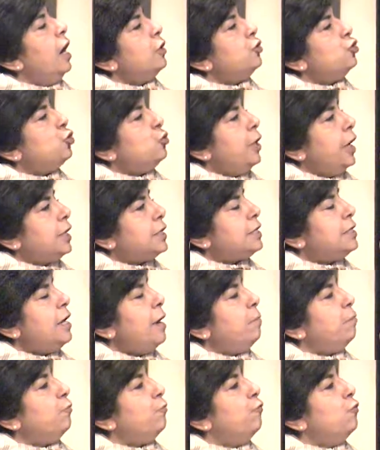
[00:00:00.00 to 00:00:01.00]
to
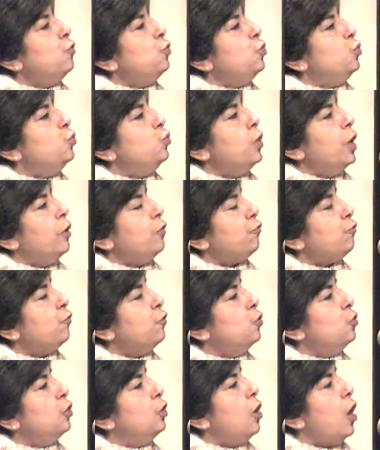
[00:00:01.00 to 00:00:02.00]
accept food
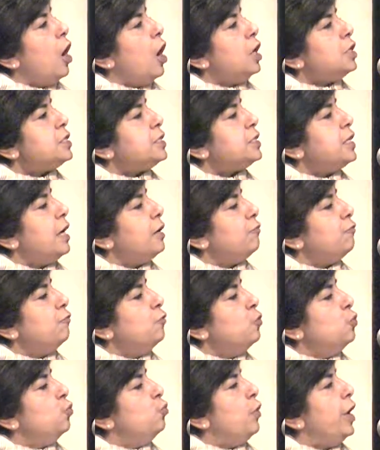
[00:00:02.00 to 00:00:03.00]
loss and
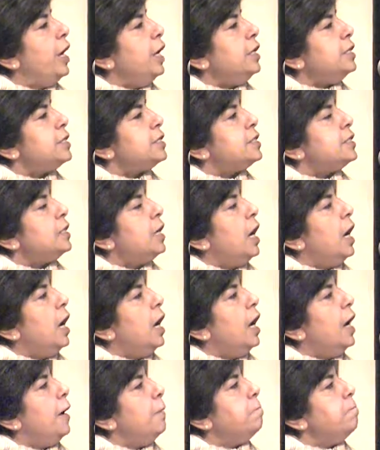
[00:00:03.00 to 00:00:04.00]
food waste,
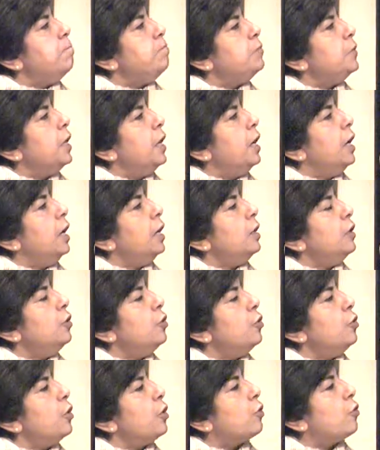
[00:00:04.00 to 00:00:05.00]

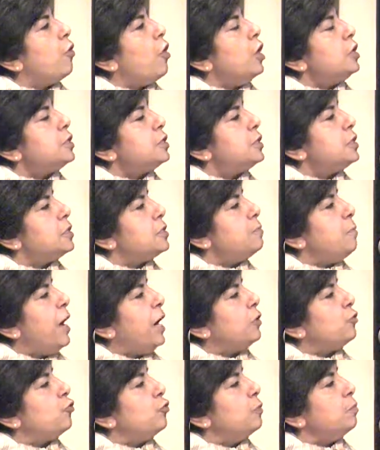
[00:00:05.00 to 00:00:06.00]
across the
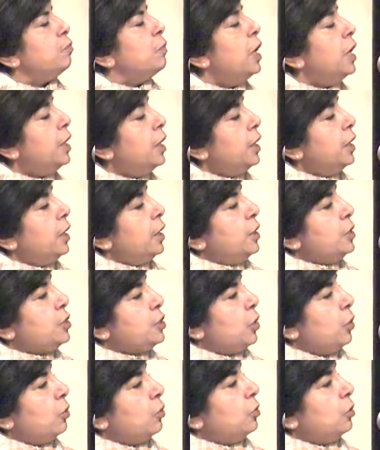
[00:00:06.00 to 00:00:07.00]
spectrum.
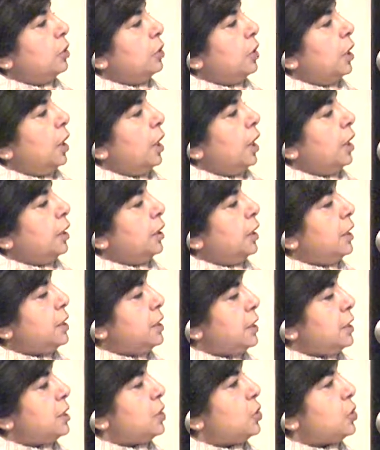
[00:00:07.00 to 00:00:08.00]
So
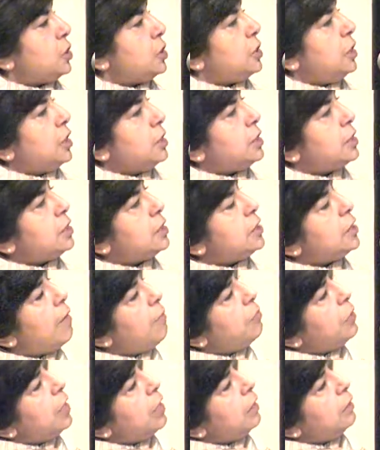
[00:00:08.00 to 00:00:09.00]
this is
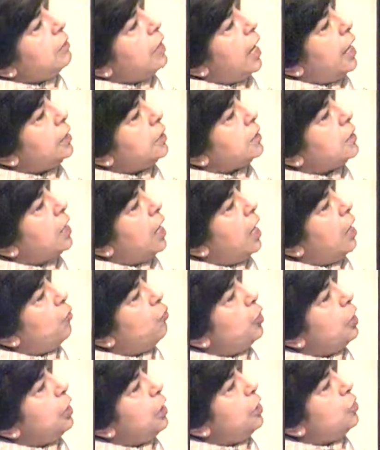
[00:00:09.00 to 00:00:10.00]
something that
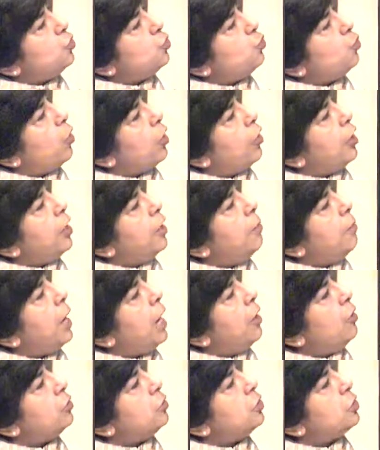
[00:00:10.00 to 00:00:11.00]
we need to worry
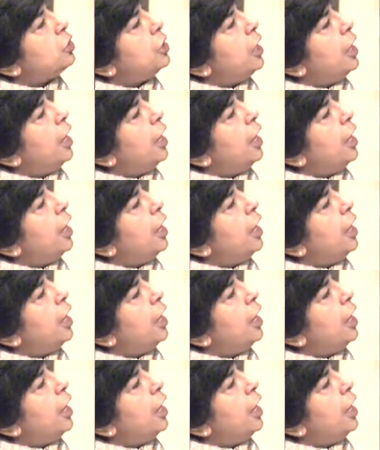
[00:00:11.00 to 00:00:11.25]
about.